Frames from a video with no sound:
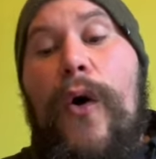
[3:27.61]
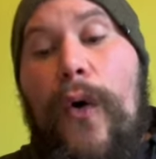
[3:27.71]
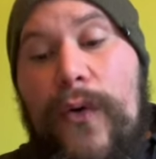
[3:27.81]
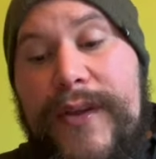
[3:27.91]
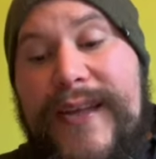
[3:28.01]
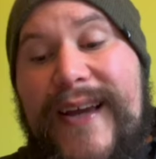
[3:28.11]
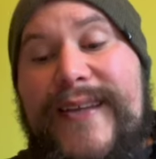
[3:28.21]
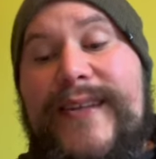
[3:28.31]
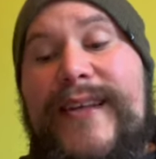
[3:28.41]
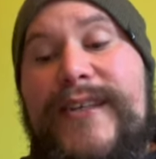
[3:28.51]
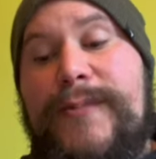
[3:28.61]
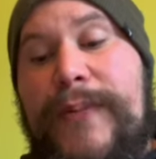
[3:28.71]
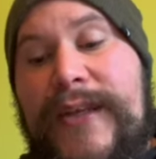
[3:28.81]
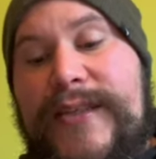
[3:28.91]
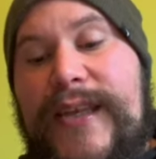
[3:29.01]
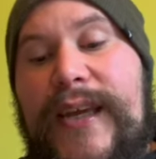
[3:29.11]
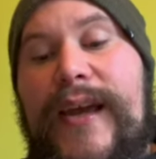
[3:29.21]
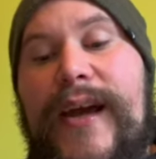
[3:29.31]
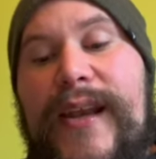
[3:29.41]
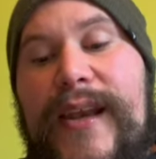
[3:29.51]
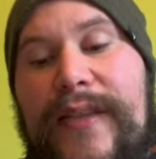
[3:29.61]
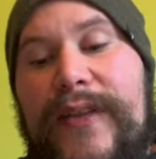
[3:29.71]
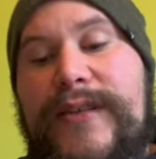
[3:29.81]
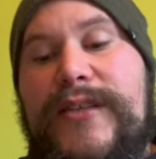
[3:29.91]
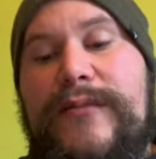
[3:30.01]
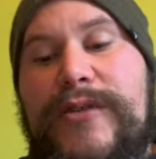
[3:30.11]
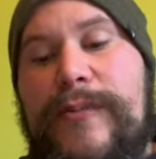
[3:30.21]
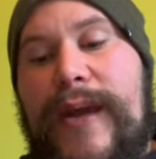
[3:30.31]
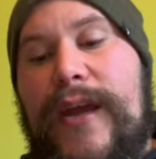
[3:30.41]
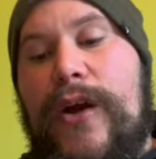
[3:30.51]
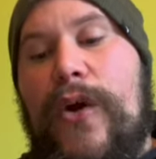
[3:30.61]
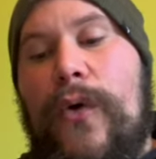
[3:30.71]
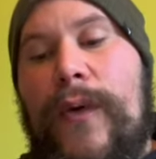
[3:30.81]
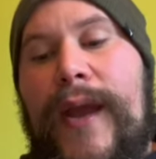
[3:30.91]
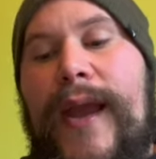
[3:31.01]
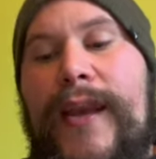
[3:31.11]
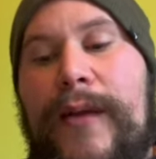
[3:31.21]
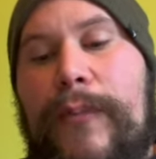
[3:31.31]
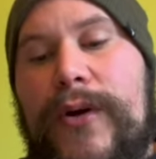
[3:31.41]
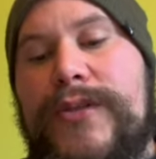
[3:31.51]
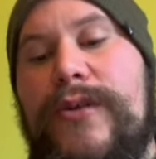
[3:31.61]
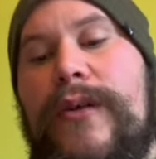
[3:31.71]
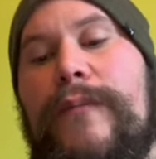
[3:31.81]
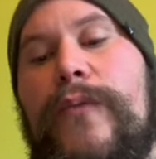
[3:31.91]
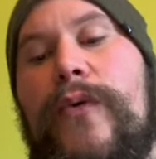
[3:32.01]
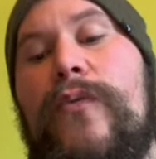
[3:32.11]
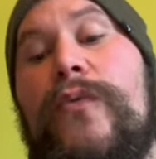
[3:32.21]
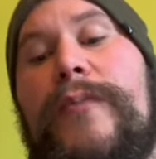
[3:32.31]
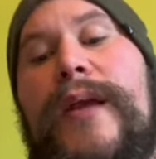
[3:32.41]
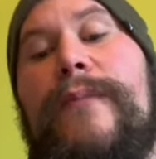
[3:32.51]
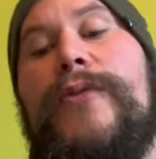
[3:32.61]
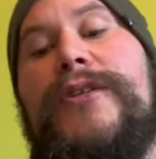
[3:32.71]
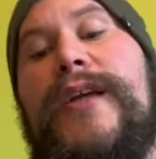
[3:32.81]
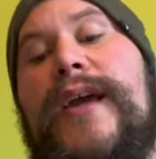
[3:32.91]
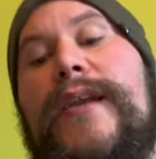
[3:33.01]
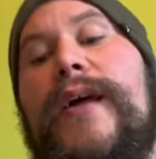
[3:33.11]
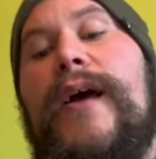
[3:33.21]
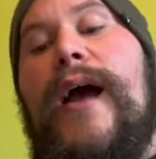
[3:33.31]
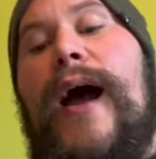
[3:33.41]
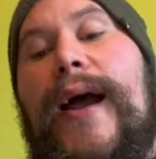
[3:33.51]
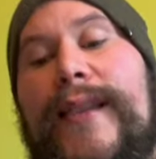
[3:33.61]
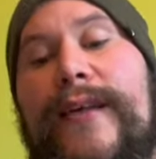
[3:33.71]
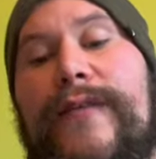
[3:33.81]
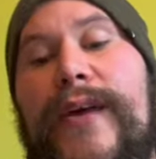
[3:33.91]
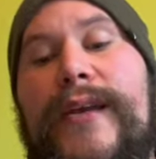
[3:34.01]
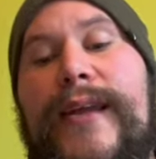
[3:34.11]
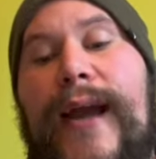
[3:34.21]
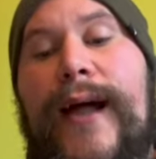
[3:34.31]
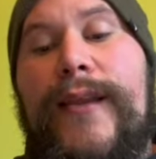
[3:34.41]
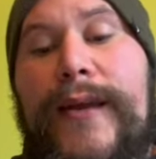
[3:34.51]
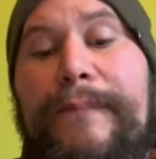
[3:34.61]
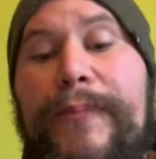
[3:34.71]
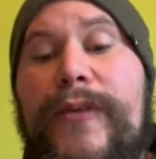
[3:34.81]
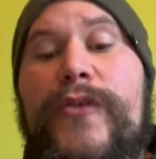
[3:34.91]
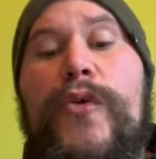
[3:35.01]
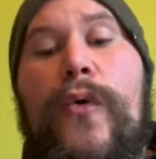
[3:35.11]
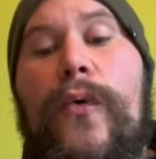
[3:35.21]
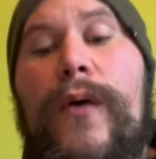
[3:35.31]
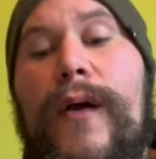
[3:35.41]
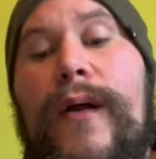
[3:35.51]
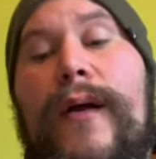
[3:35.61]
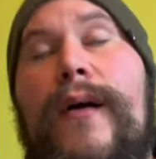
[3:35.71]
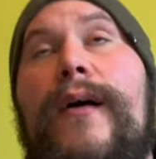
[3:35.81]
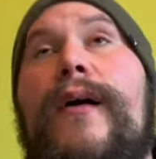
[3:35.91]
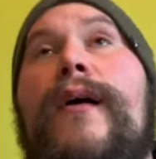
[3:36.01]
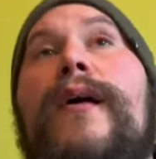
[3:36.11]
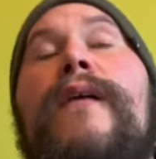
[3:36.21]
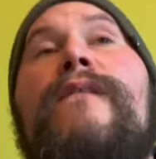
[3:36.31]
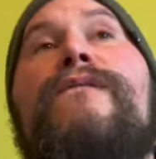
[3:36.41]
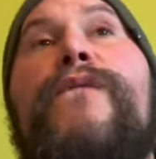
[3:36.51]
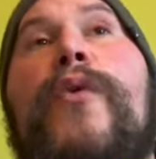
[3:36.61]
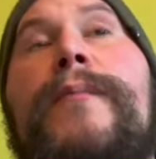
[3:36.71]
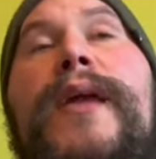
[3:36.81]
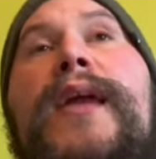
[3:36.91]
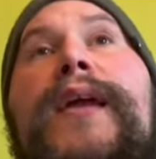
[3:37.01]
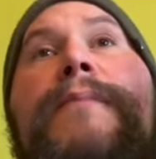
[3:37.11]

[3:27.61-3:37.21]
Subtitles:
all the techniques, PT, nothing seems to make it go away. Any personal input would be appreciated. I live in Cali. So for me,